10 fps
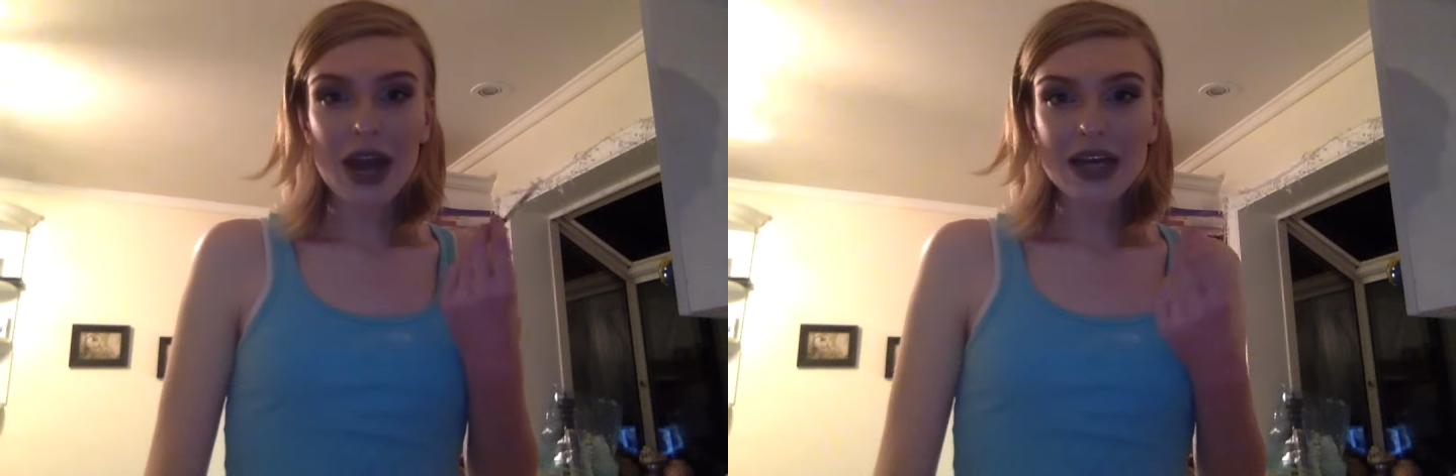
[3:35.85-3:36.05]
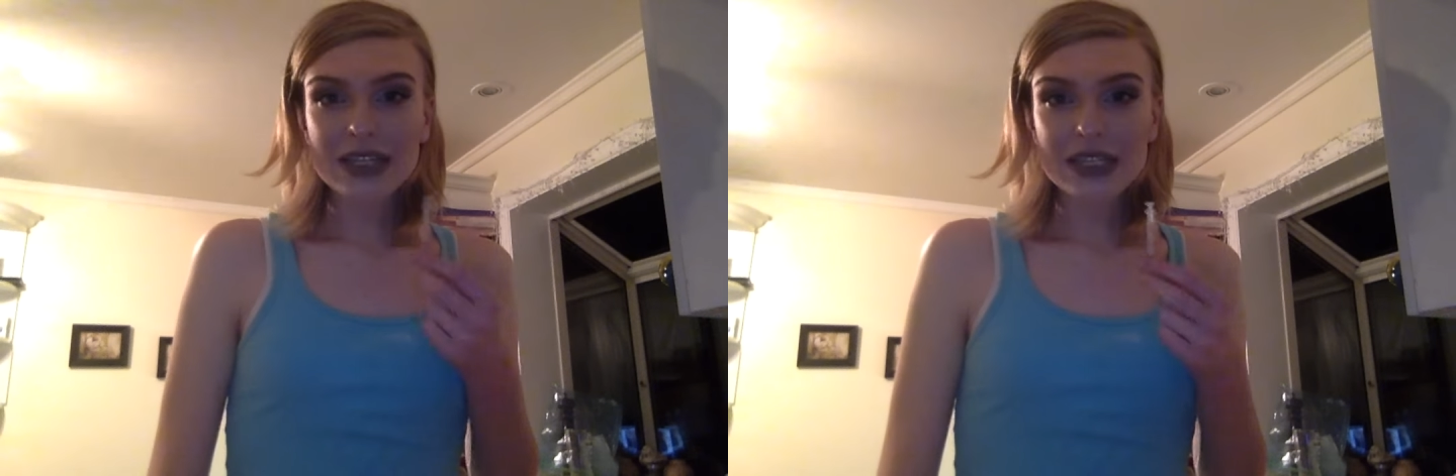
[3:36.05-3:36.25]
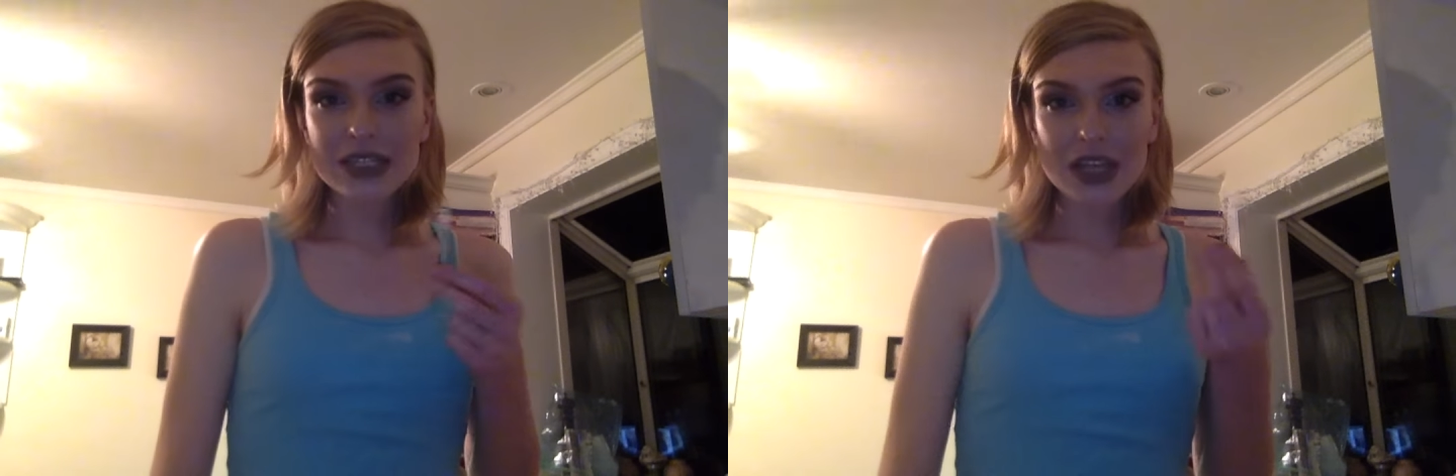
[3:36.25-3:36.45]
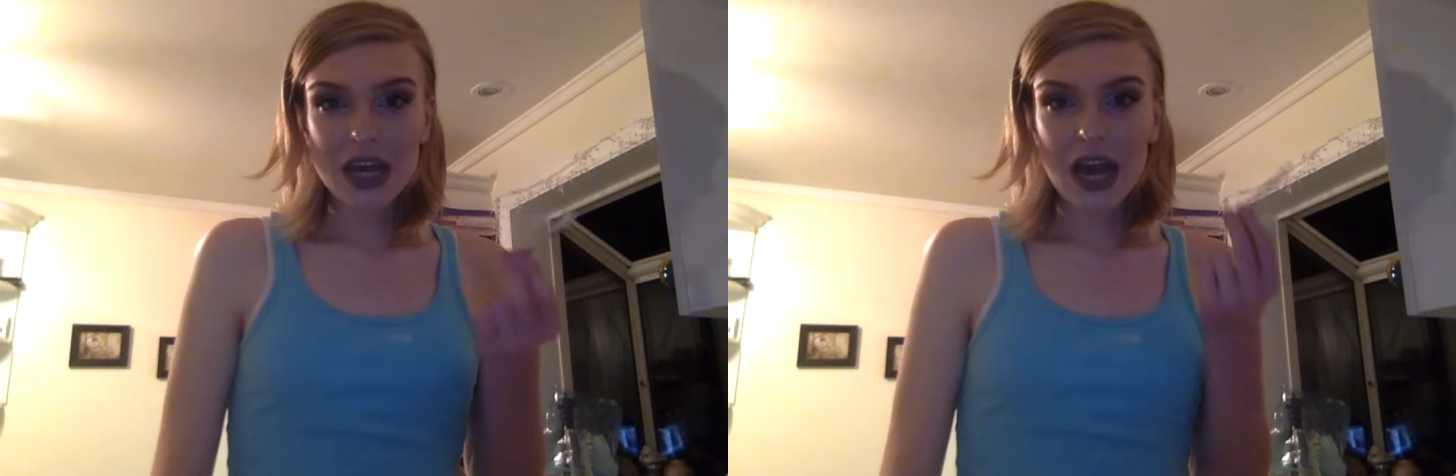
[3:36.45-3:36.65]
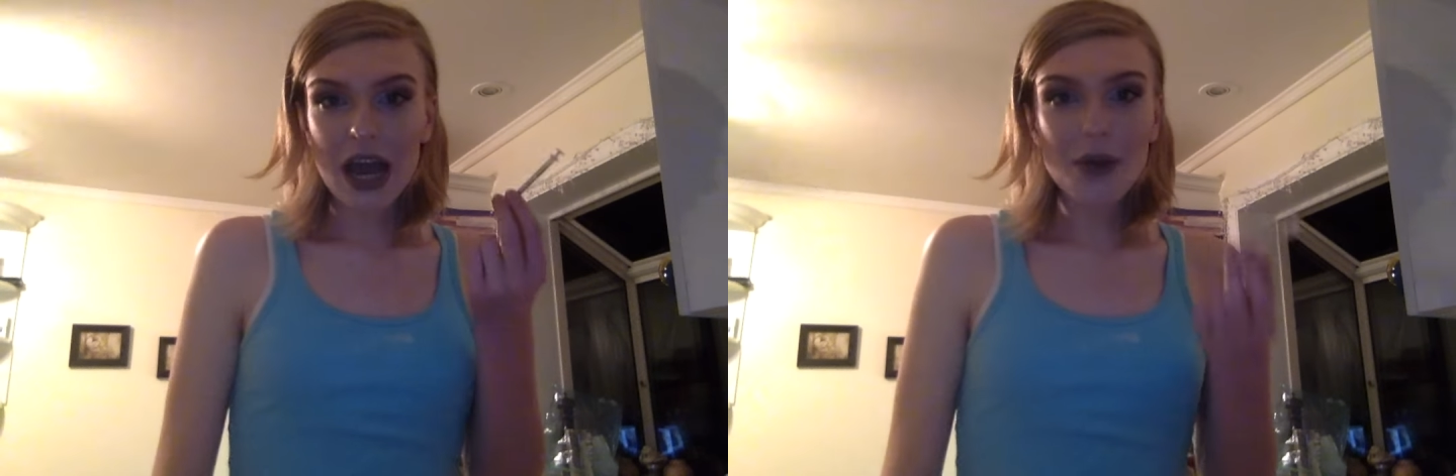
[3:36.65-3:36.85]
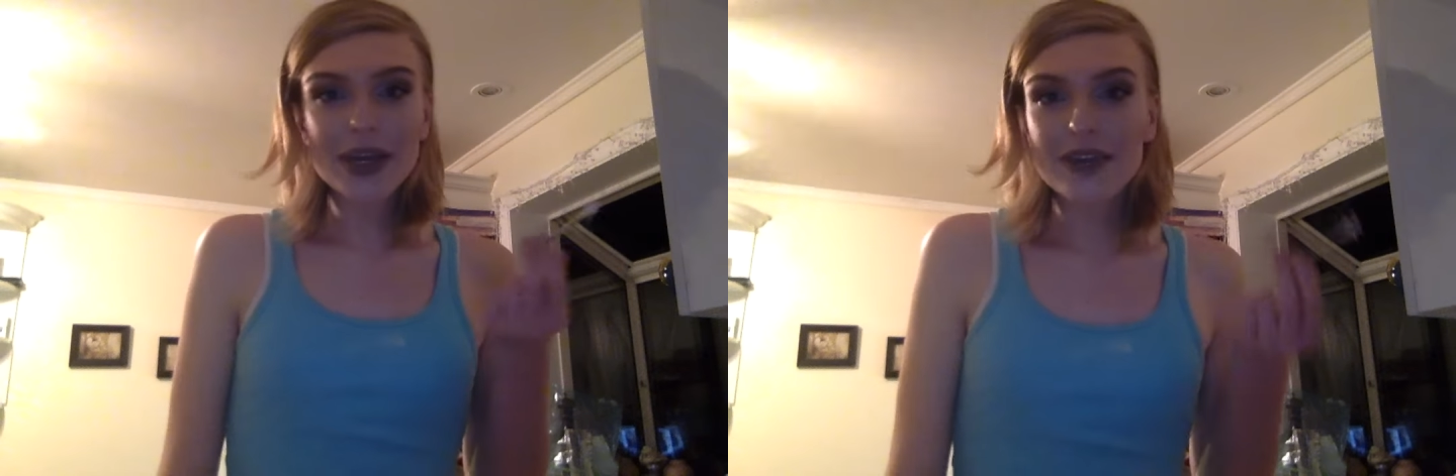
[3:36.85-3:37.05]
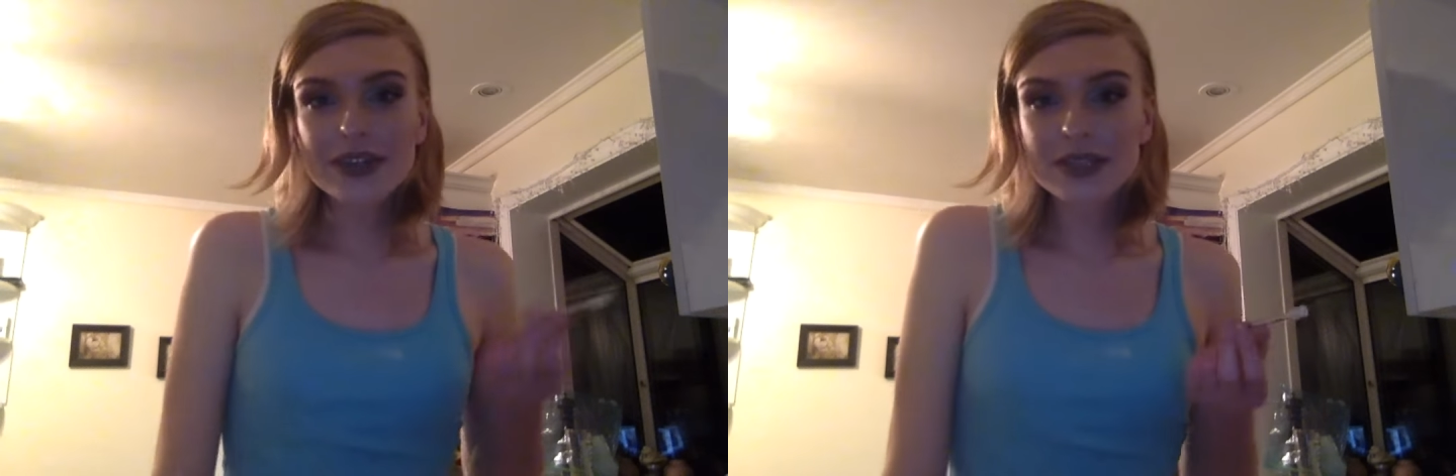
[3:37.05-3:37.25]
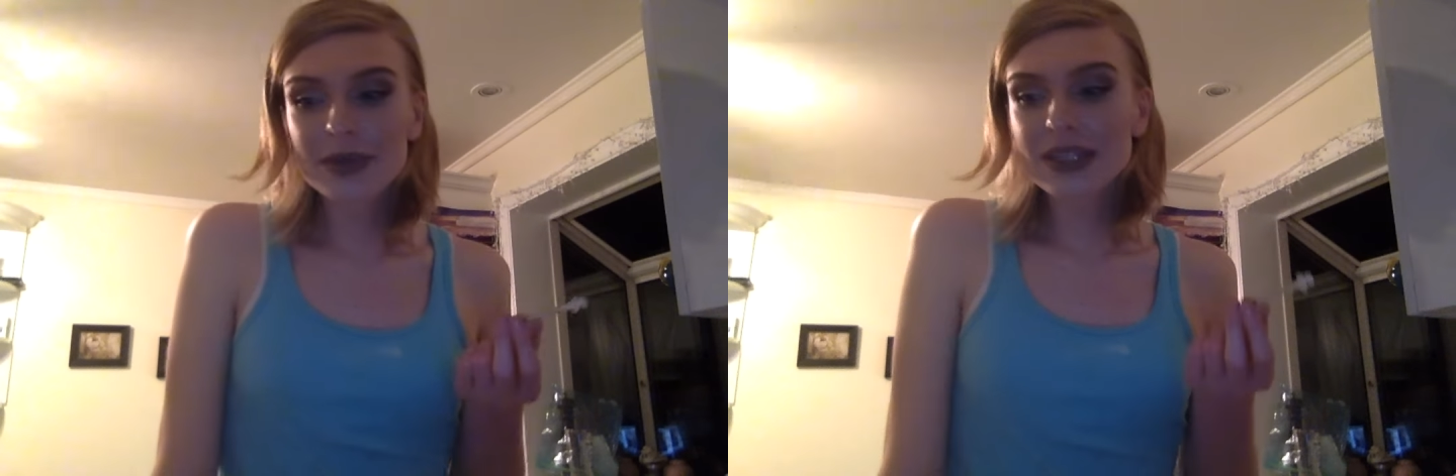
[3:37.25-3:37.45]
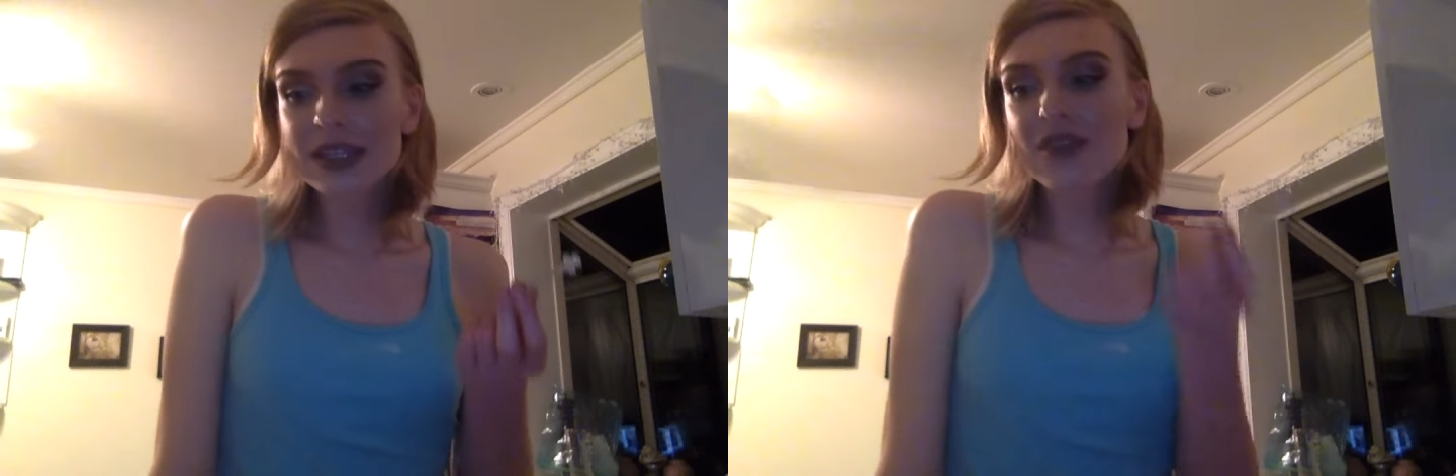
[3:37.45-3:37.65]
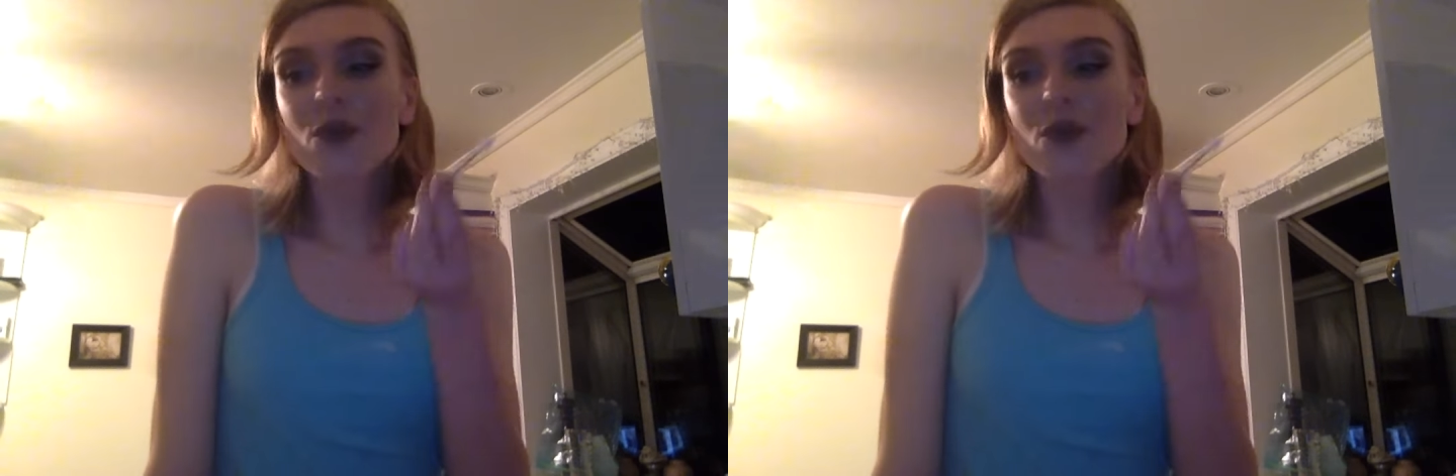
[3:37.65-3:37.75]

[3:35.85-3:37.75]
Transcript: asked how I give it to myself,